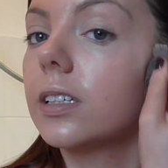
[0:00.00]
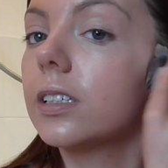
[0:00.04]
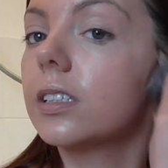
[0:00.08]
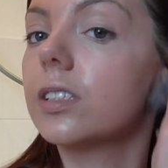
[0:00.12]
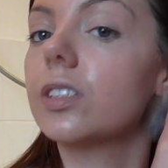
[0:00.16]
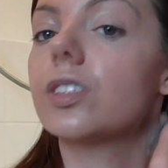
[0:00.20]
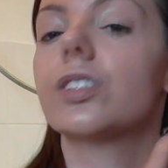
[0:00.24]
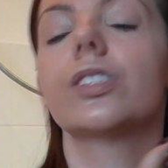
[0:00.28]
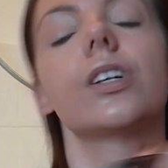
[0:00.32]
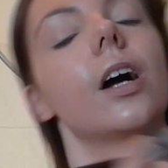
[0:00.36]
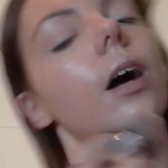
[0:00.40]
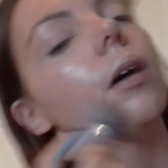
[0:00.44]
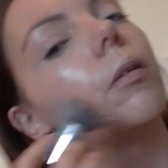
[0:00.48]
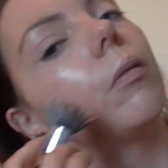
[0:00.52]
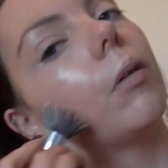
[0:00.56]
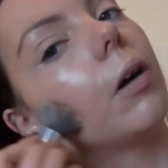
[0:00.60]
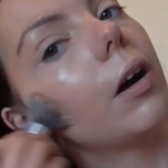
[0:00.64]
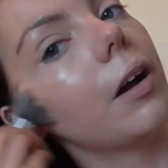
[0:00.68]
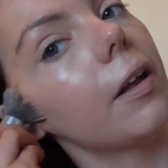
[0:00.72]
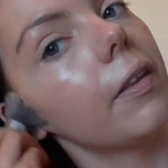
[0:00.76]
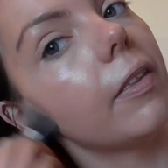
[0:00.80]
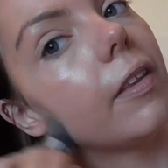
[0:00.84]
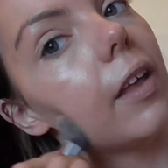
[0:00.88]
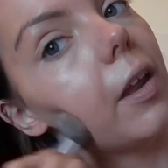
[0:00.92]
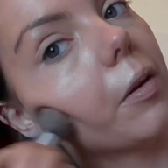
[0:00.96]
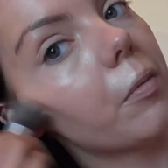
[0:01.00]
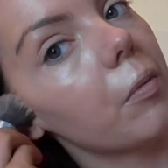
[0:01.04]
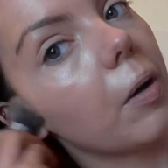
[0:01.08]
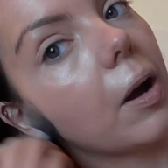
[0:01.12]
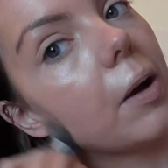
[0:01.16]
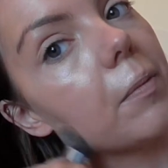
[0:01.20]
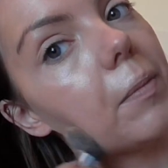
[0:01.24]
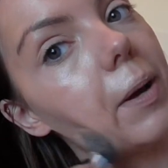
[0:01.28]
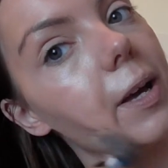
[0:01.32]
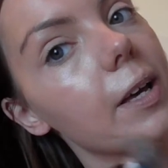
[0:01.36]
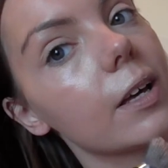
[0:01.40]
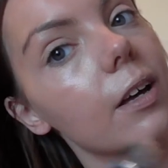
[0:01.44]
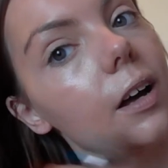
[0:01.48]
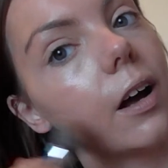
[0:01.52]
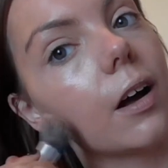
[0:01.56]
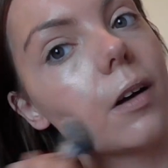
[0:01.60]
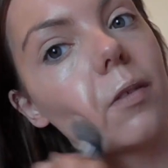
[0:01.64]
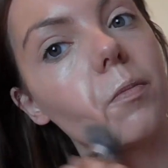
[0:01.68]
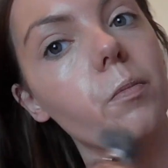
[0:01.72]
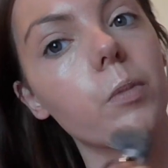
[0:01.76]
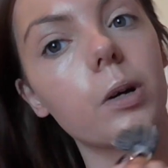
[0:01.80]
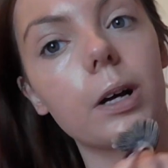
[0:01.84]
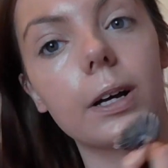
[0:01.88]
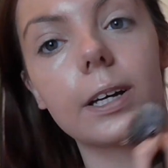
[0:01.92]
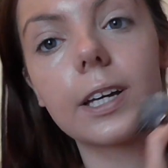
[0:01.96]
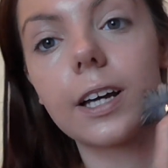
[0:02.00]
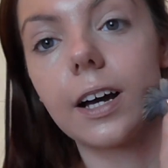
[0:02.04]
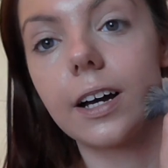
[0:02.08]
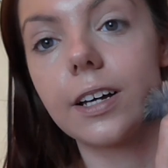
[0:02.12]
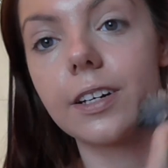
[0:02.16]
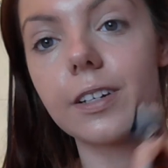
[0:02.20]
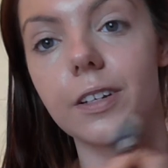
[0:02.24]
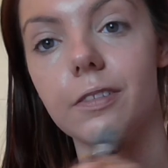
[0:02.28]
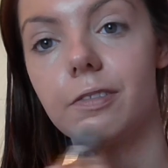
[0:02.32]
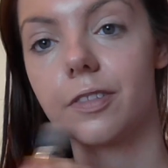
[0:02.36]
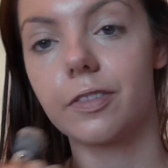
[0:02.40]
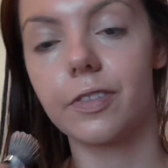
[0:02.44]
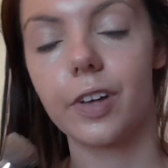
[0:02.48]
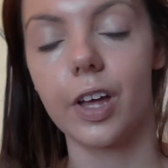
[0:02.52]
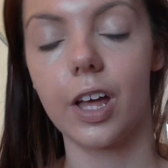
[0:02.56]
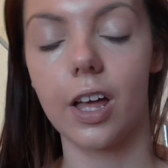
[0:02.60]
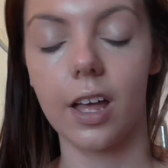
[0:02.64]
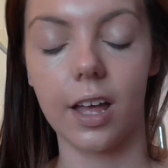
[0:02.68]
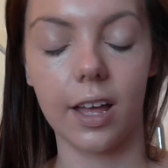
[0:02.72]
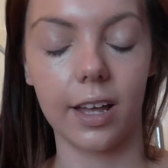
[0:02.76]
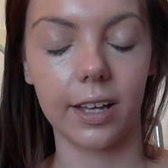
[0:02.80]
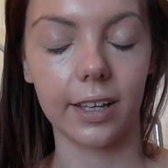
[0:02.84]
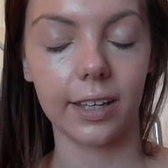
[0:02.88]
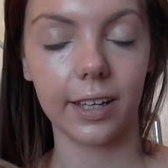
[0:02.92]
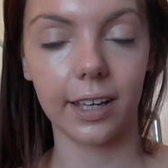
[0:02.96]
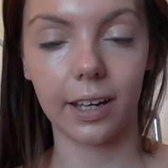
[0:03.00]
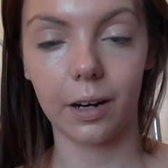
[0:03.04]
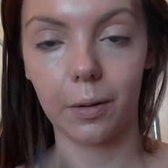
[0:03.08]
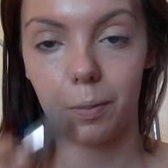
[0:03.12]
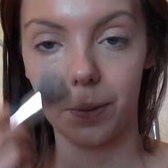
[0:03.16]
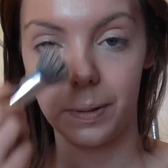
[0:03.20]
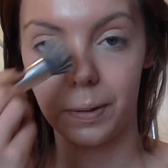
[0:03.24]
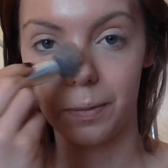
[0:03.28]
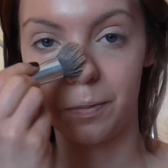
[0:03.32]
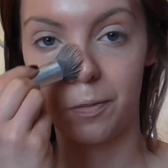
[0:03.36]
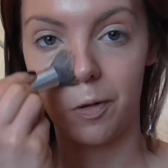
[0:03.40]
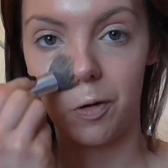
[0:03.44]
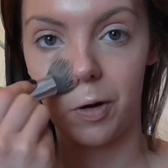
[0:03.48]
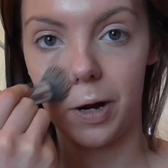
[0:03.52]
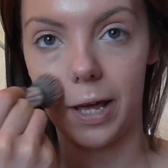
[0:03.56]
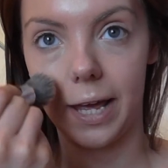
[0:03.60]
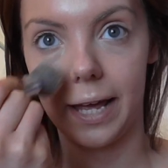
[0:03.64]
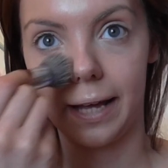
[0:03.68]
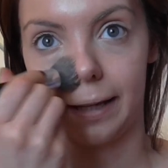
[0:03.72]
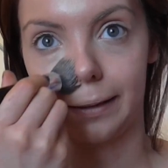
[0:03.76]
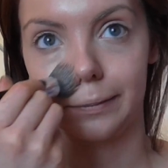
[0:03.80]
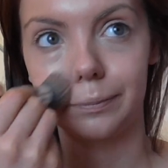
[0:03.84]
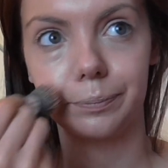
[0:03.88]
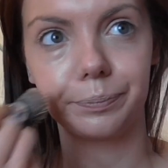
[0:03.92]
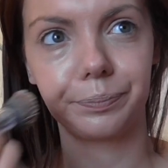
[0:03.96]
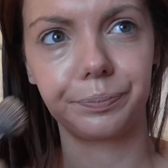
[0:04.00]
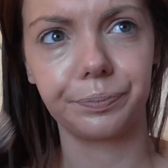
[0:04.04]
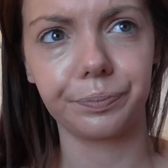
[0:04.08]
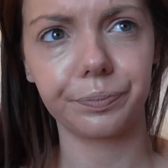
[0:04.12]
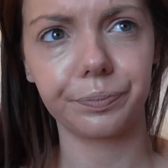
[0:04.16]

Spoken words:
and shower and then wear makeup. I kind of get up in the morning,